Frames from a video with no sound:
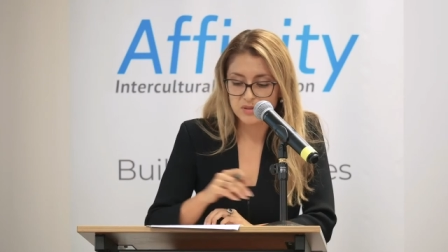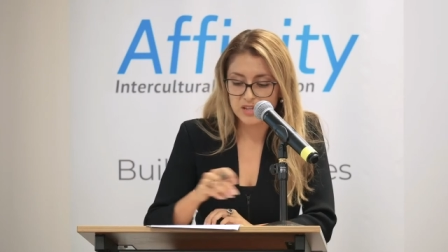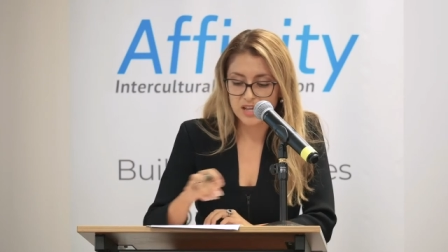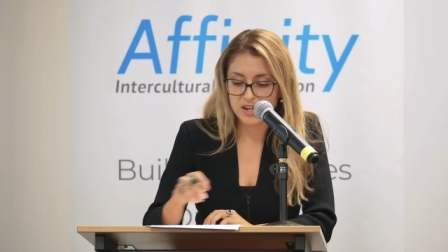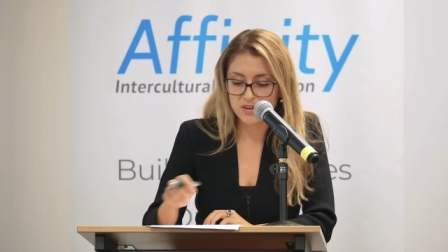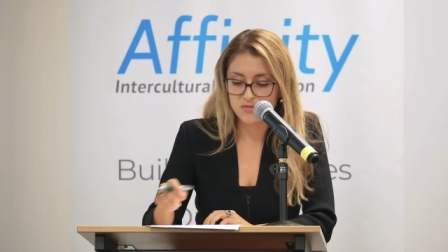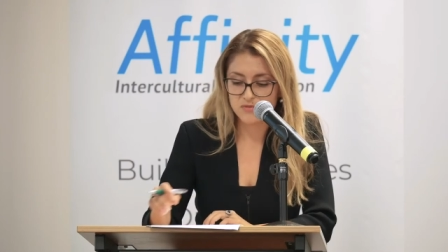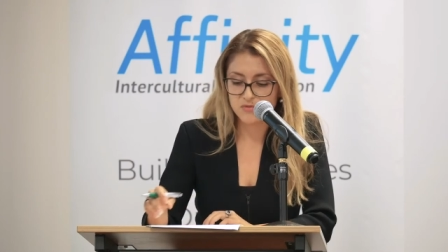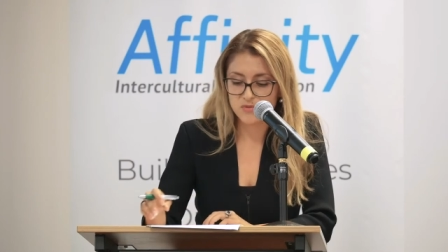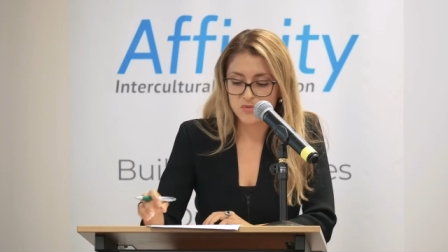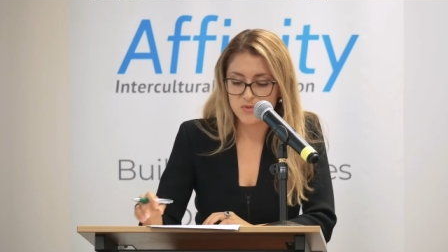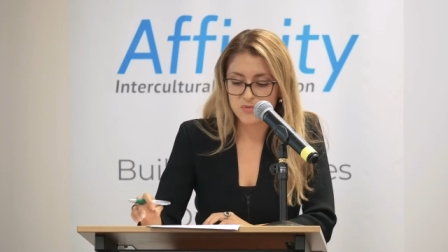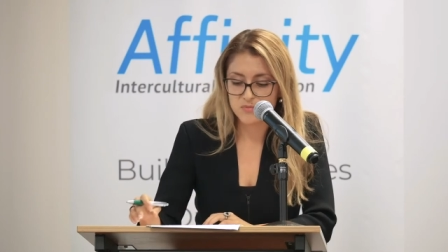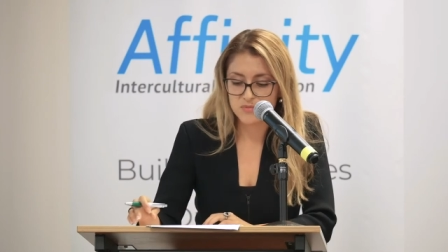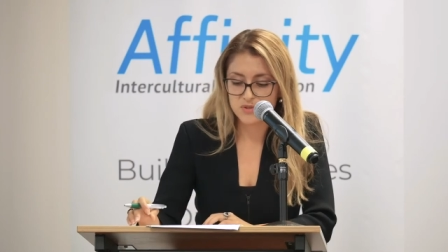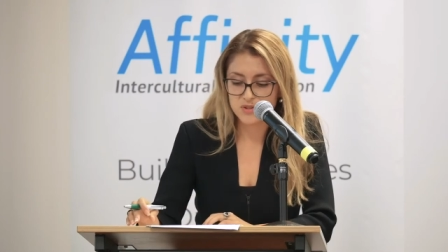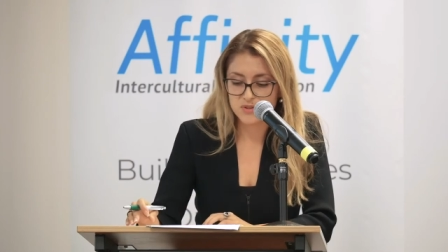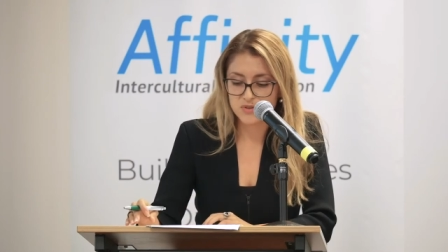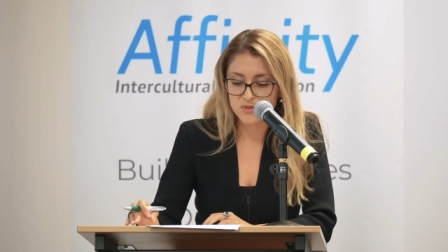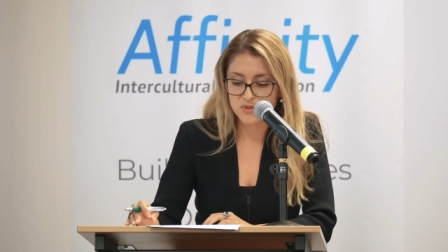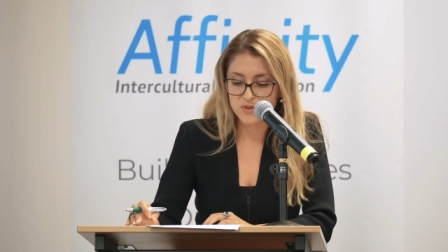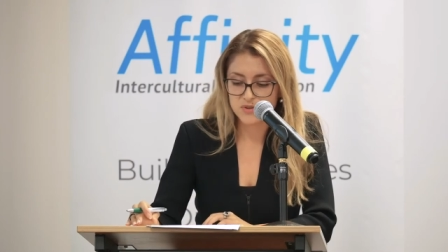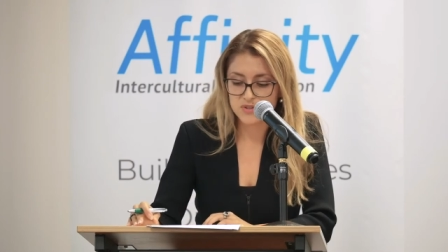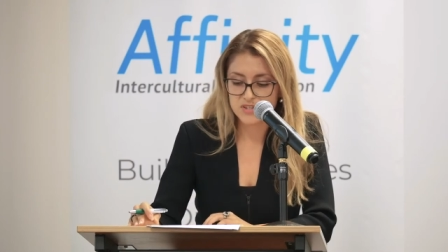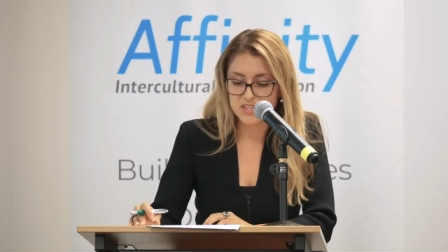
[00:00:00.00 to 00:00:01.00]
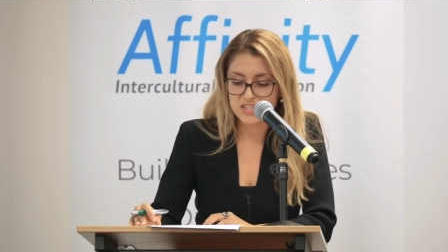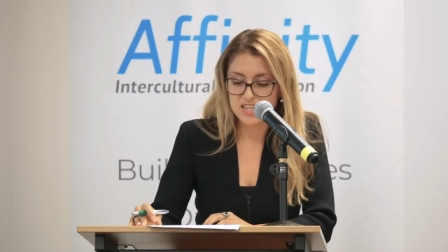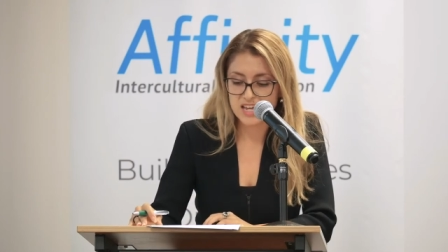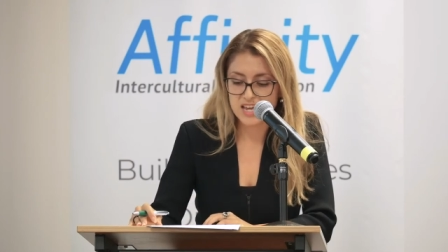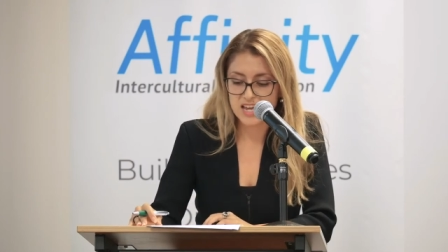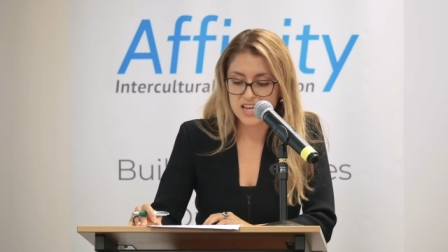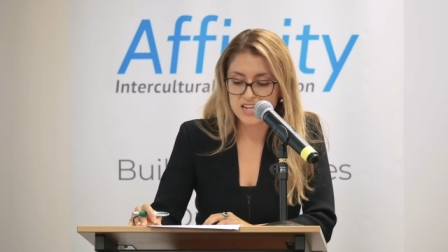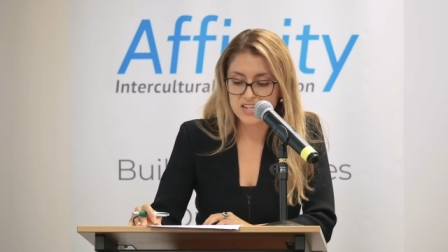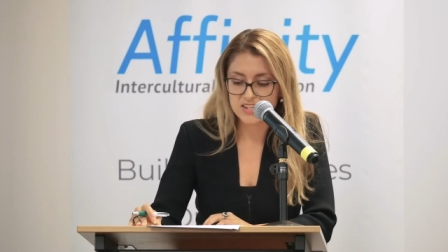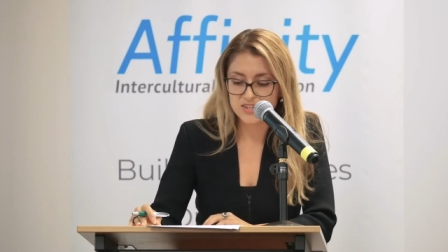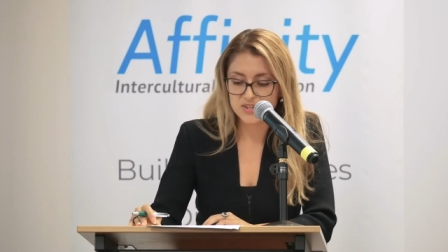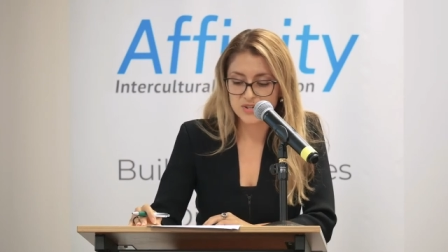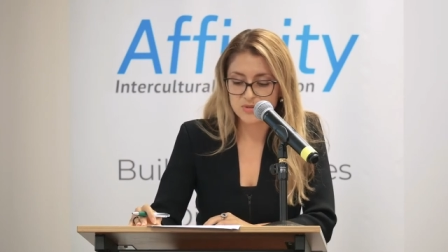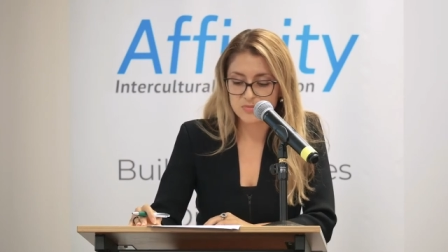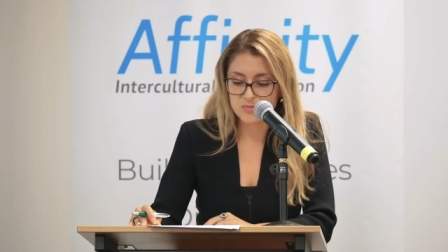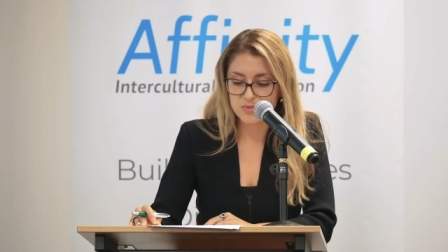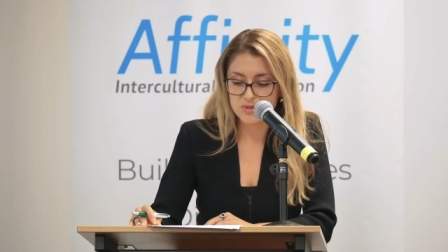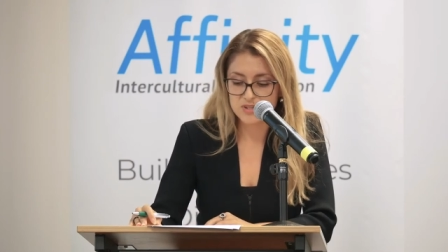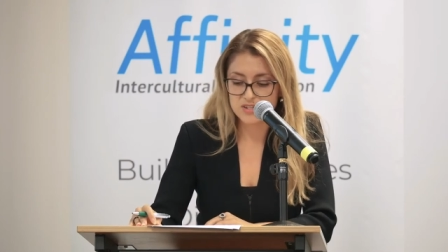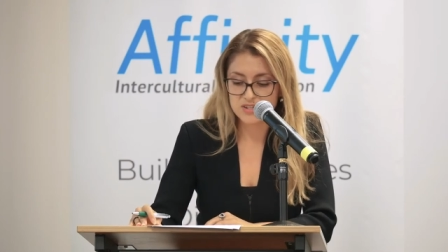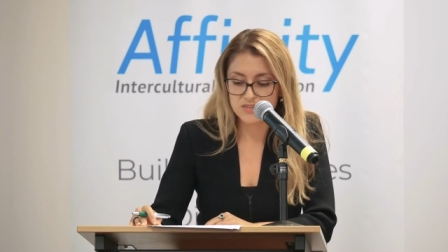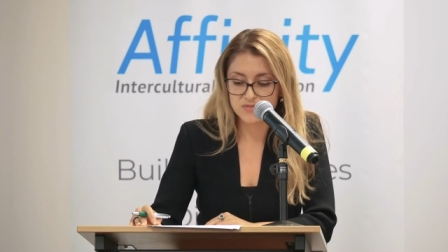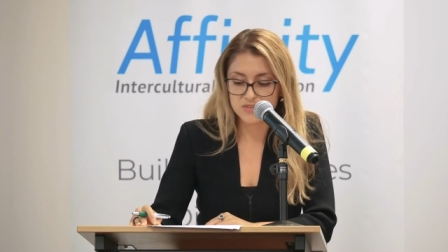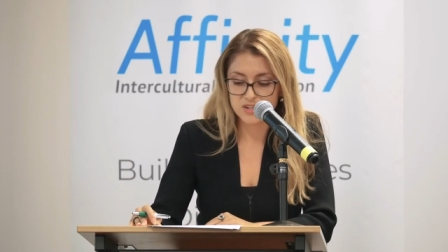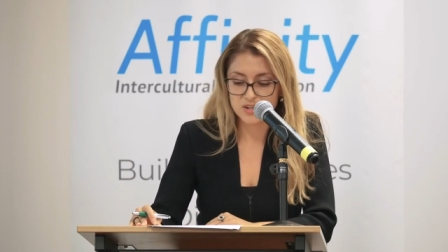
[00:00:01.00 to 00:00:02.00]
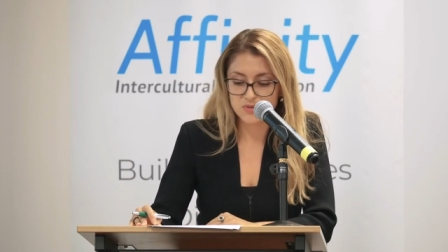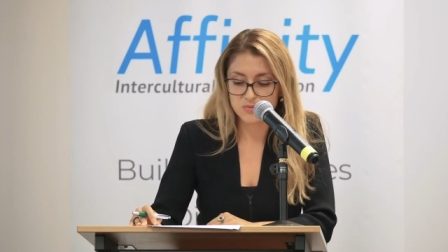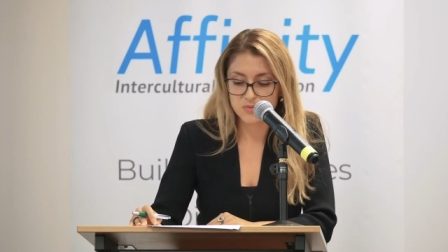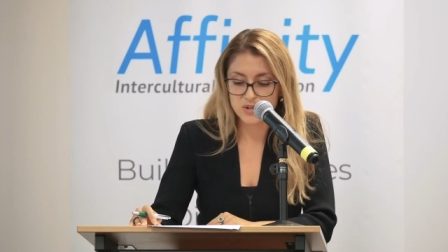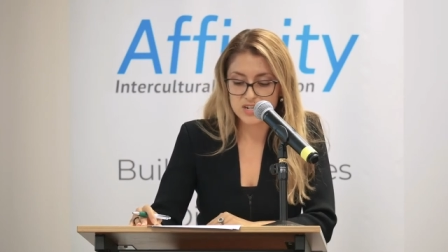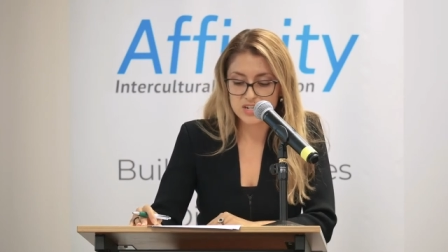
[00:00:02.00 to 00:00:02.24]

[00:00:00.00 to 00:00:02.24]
platforms across the Asia Pacific